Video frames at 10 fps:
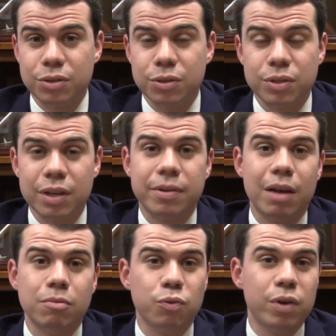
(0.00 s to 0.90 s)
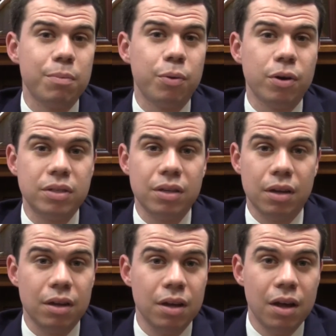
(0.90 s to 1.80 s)
So sometimes
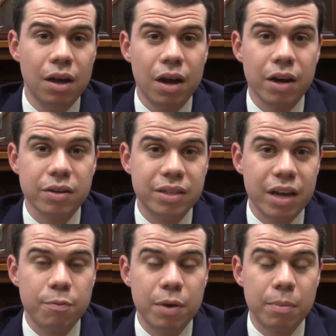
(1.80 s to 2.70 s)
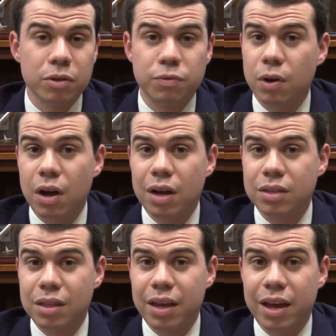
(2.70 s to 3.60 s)
reimbursing our staff members for costs
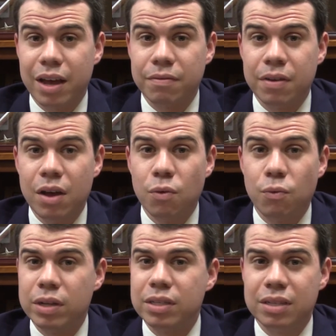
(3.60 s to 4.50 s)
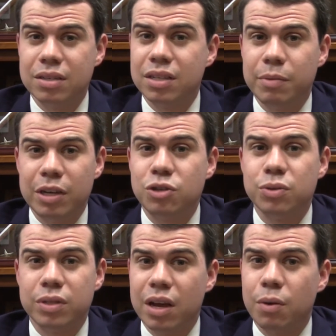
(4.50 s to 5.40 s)
that they have runs into some
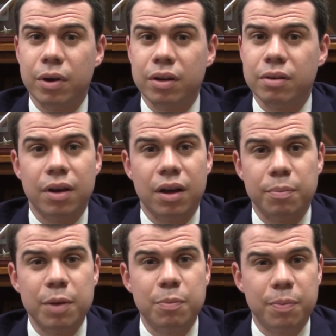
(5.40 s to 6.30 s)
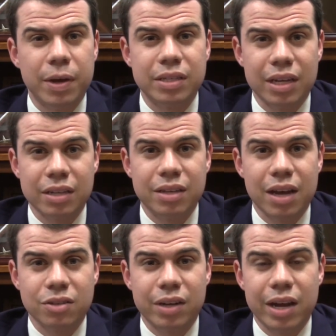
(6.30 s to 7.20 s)
issues there where people pay sales
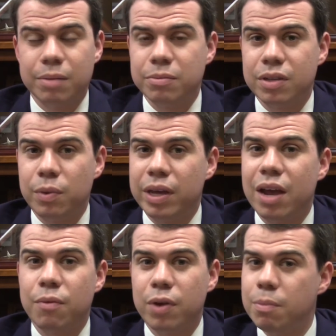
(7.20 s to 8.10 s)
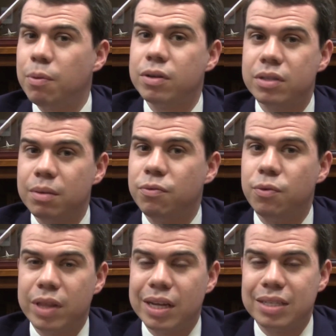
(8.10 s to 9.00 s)
tax on items and we can't reimburse them
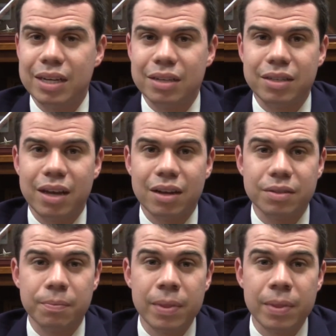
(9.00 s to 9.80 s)
for that sales tax.